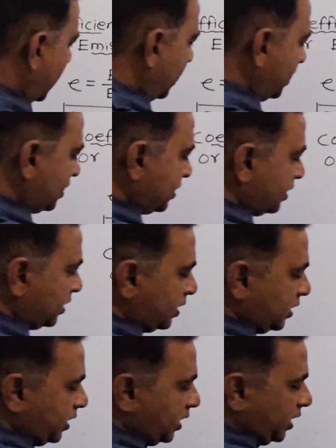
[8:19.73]
and
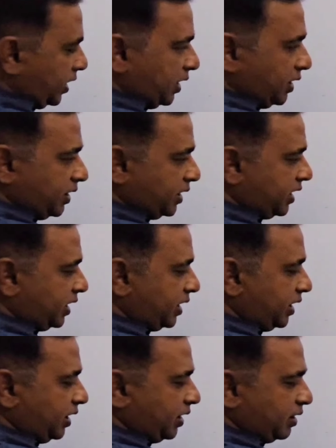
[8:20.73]

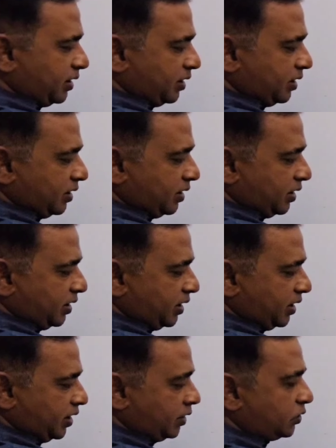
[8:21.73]
E
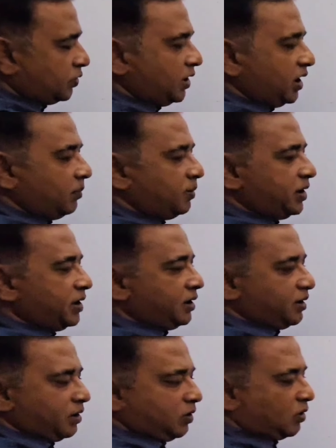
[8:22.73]
into
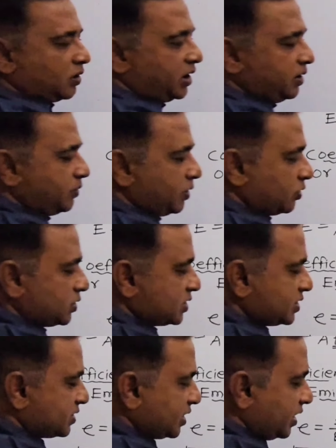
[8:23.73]
EB. Already we know
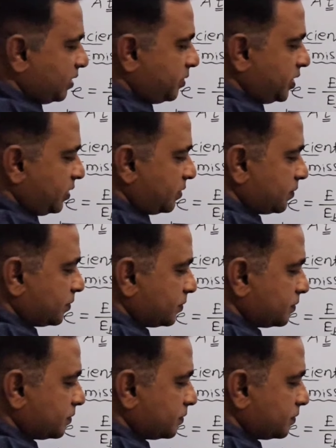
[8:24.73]
this is EB